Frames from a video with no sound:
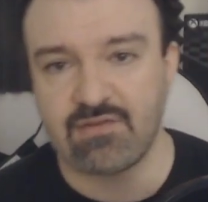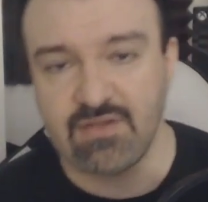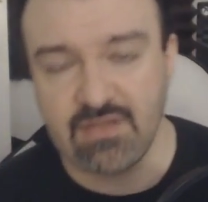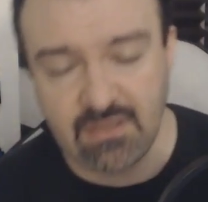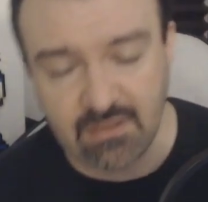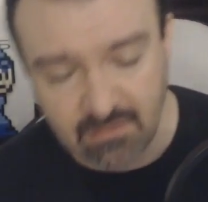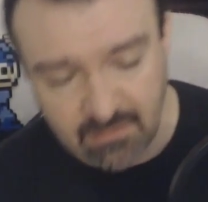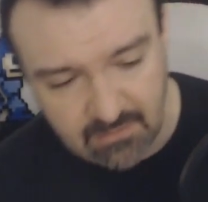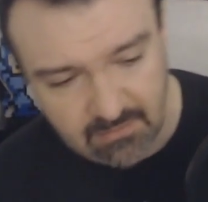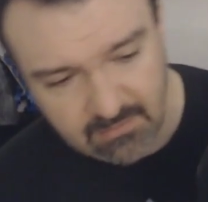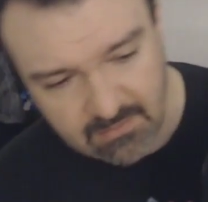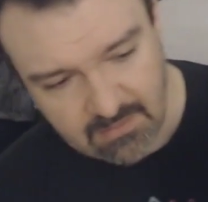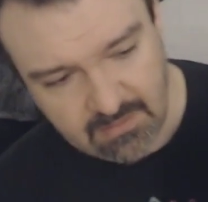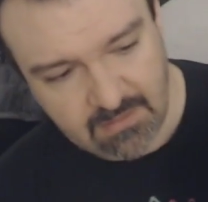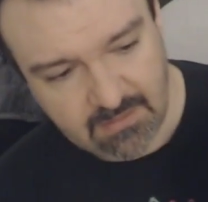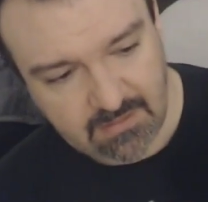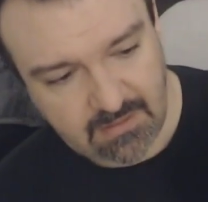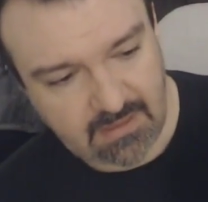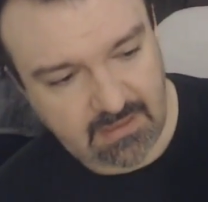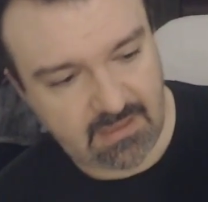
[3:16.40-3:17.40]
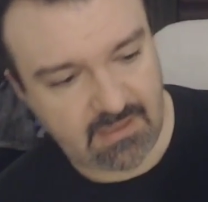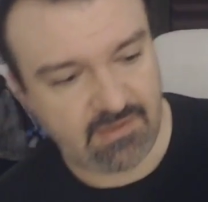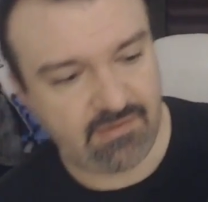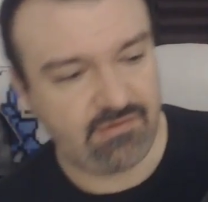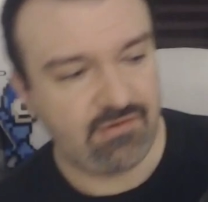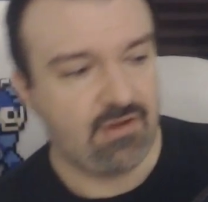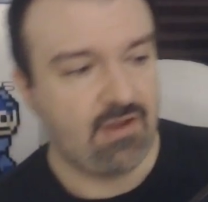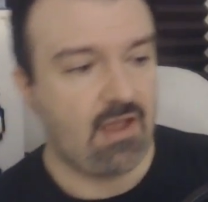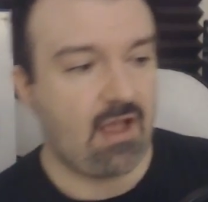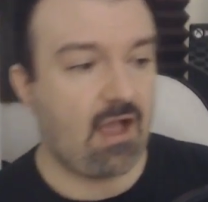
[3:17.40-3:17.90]
year
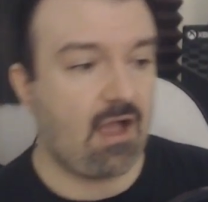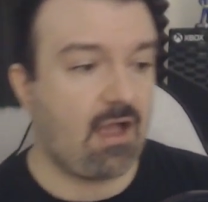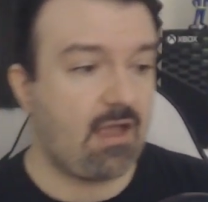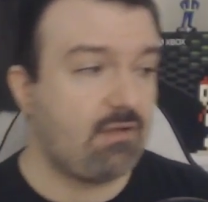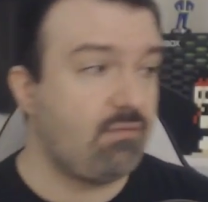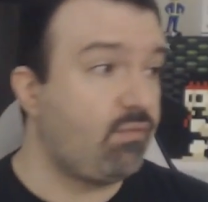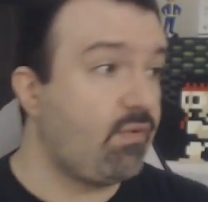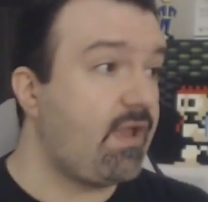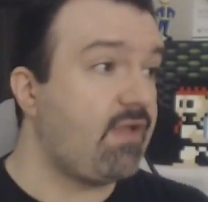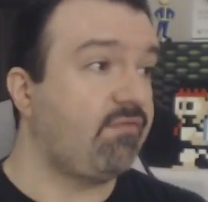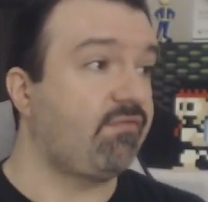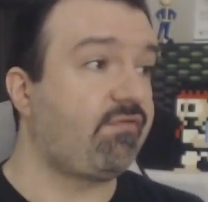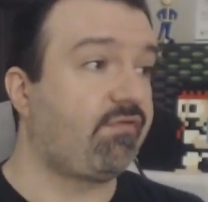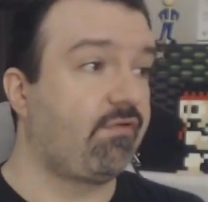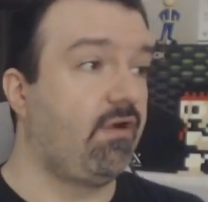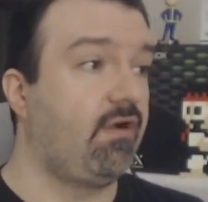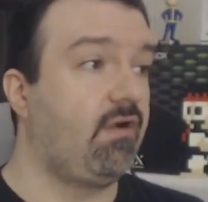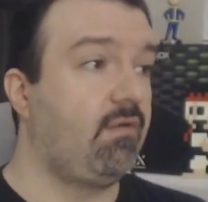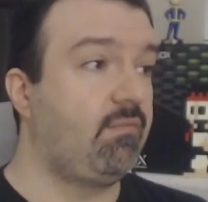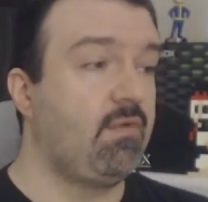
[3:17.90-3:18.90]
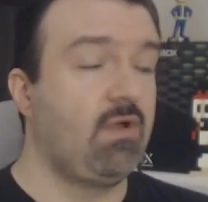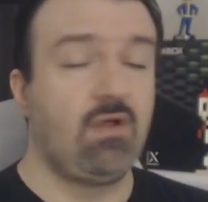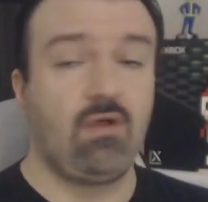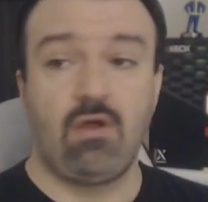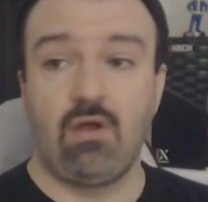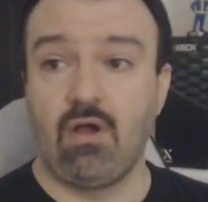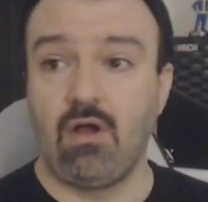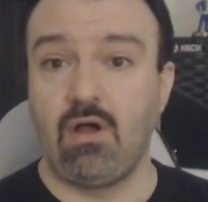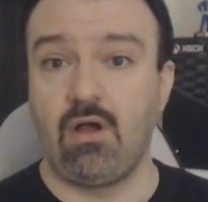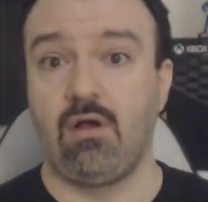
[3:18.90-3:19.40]
is I went from,
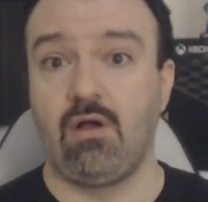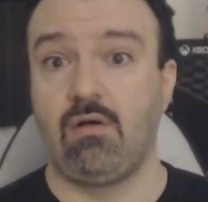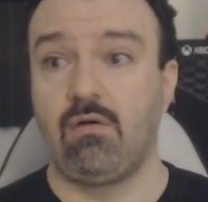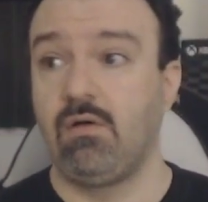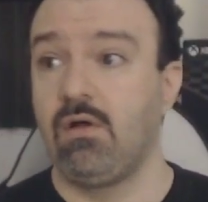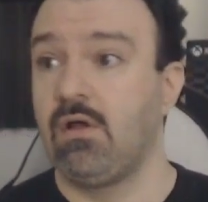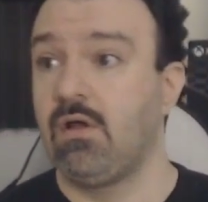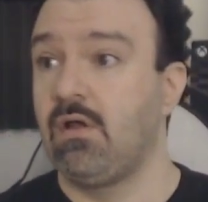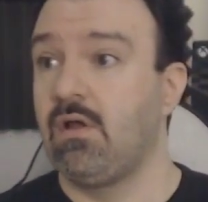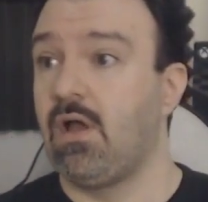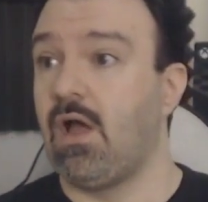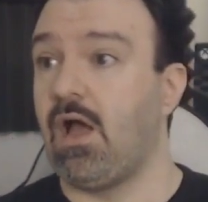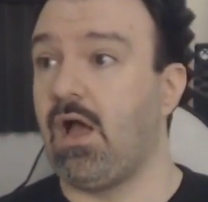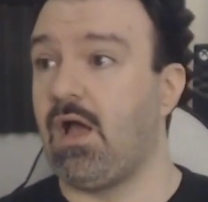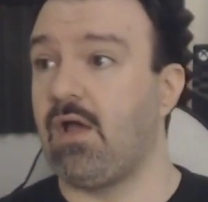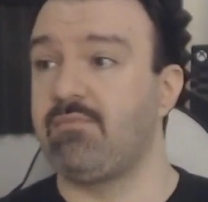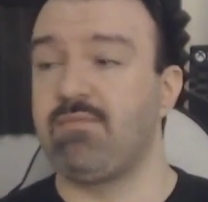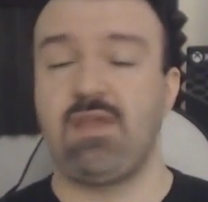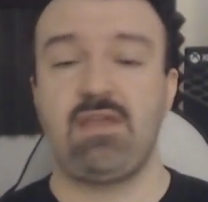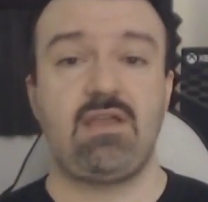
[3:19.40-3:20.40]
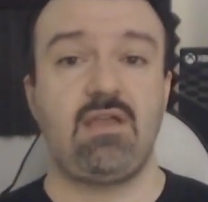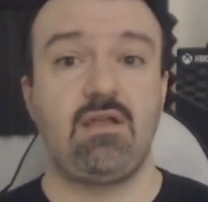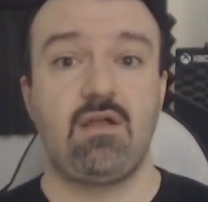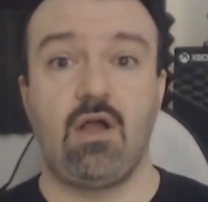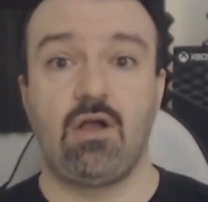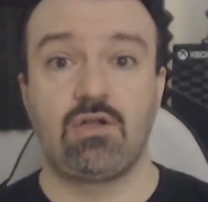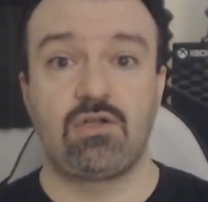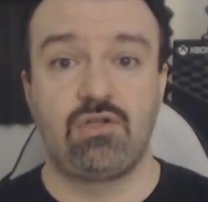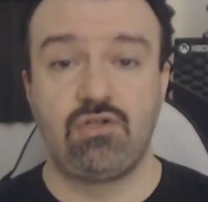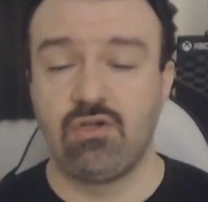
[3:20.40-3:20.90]
I'm making
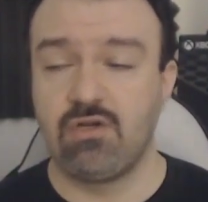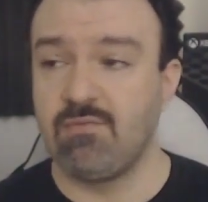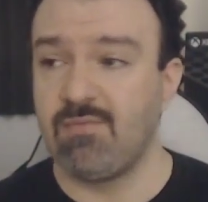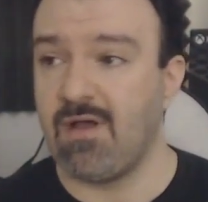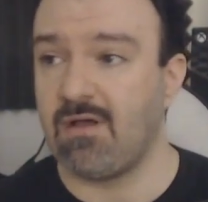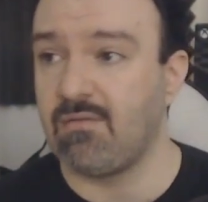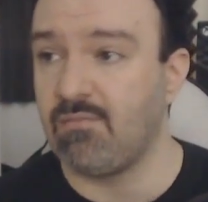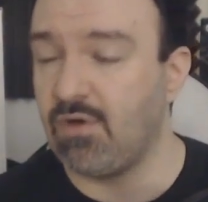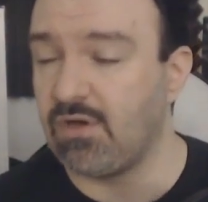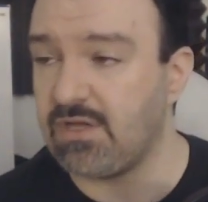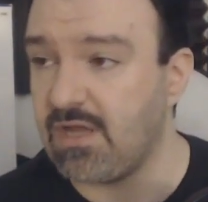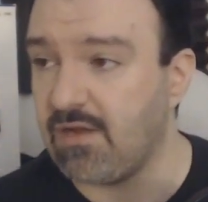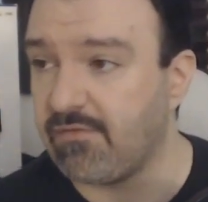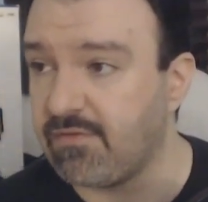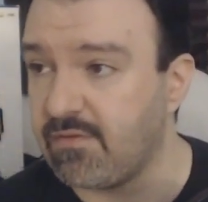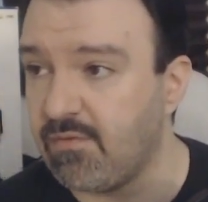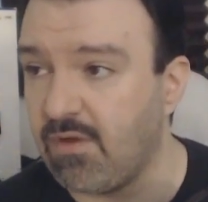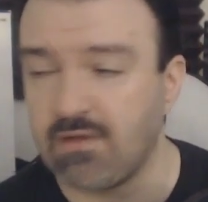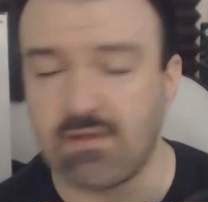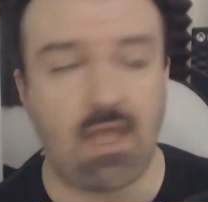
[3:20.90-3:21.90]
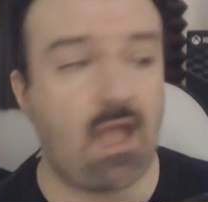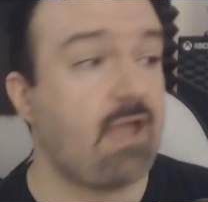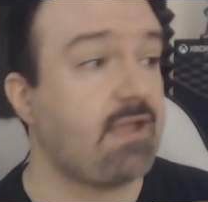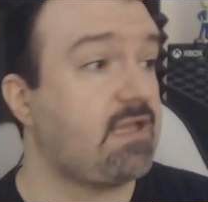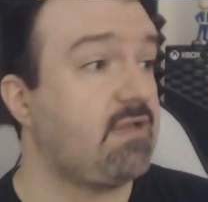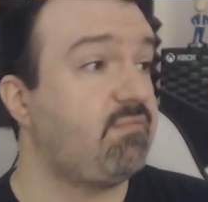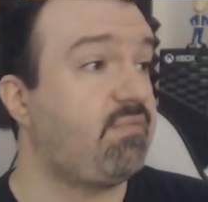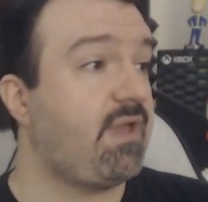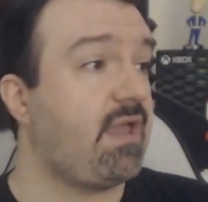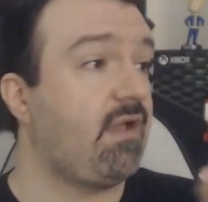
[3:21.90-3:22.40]
a good amount of money every month. I
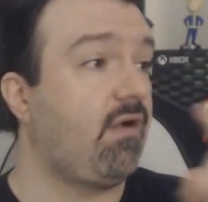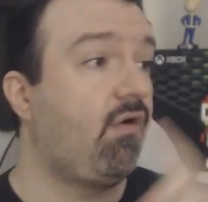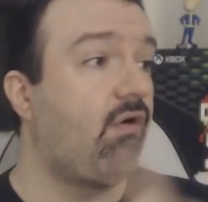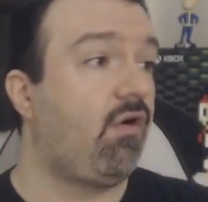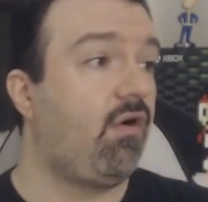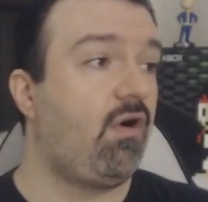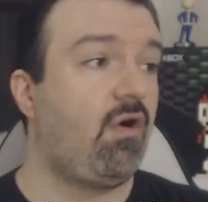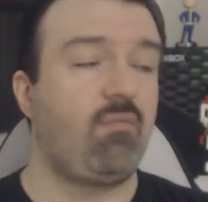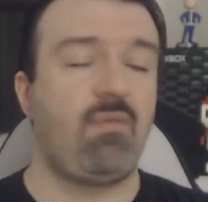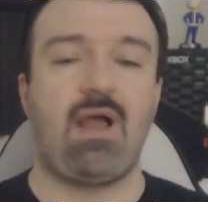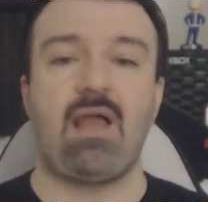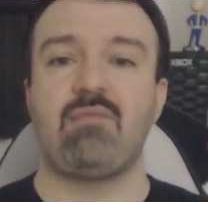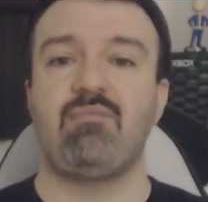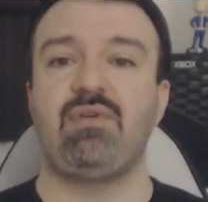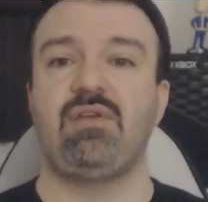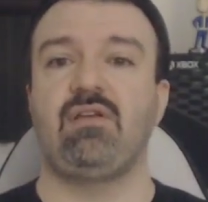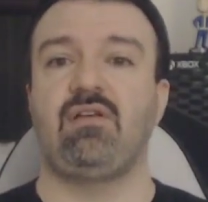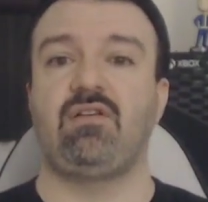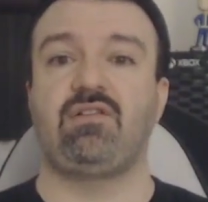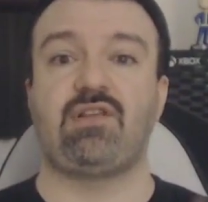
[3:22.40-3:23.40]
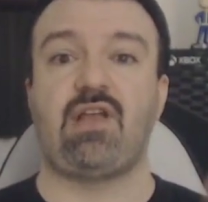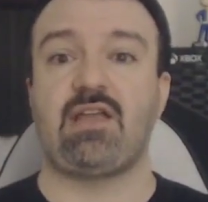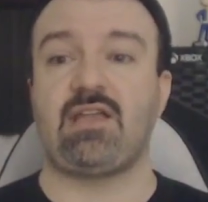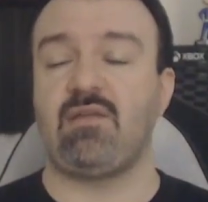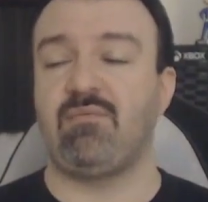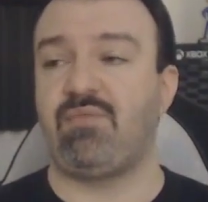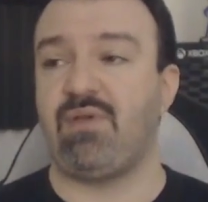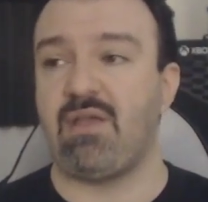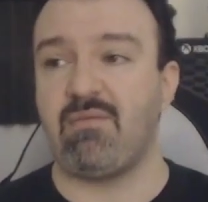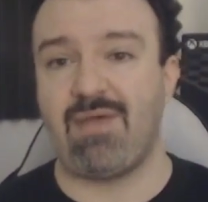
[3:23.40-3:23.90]
can pay all my bills. I
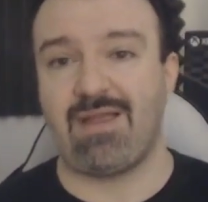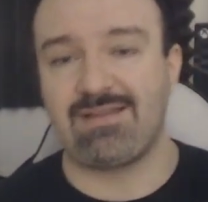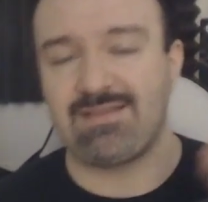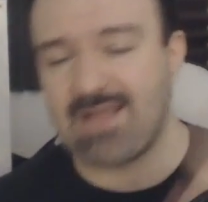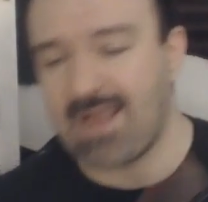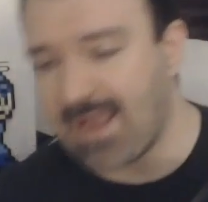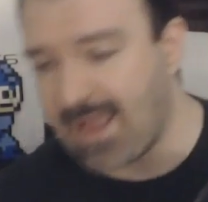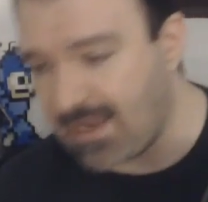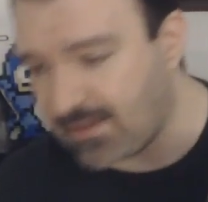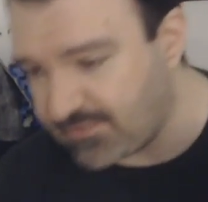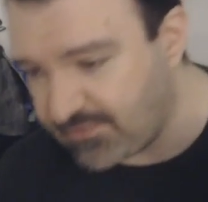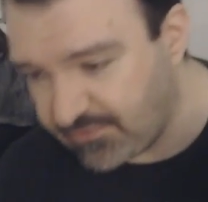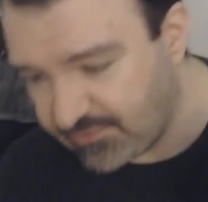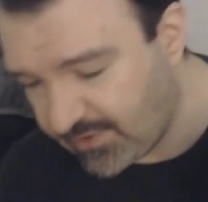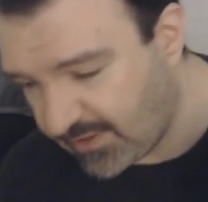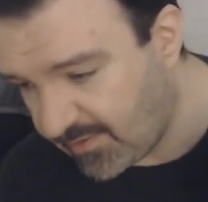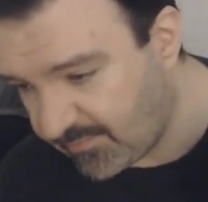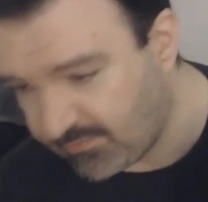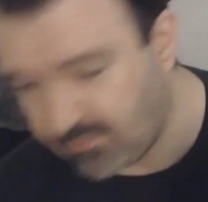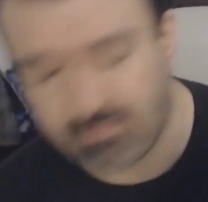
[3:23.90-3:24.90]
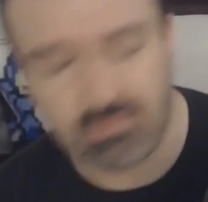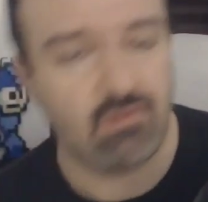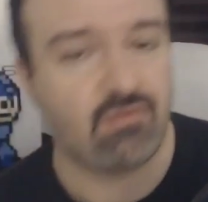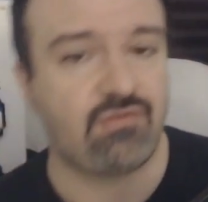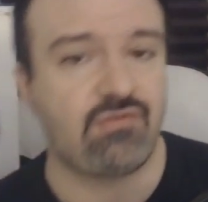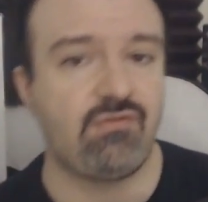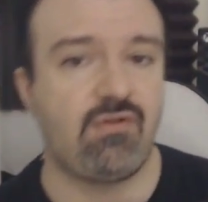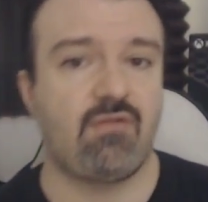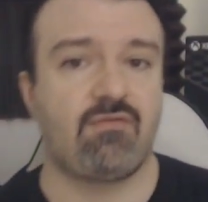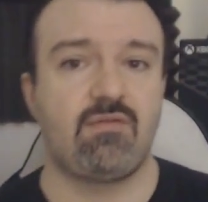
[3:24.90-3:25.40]
can pay my taxes like I'm
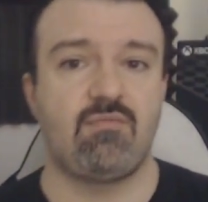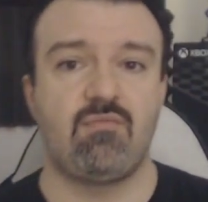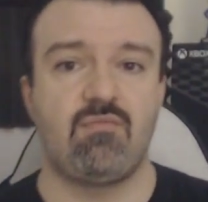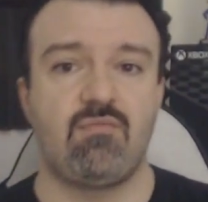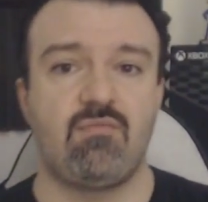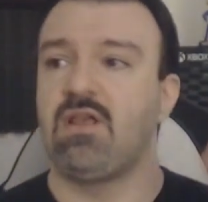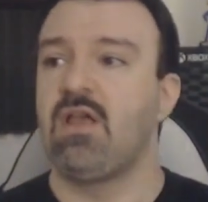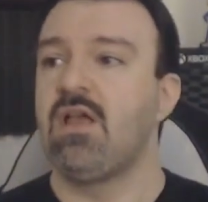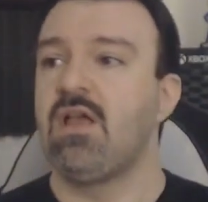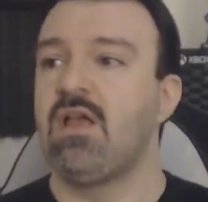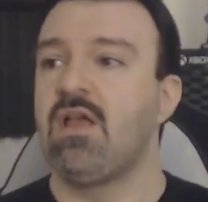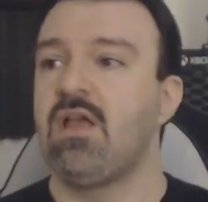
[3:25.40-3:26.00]
supposed to every month.